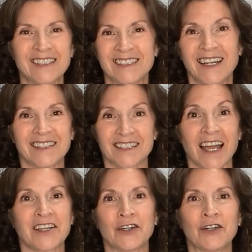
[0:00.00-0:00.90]
estate
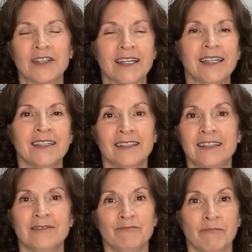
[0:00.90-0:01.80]
cycle
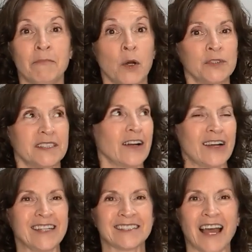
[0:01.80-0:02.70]
in most areas,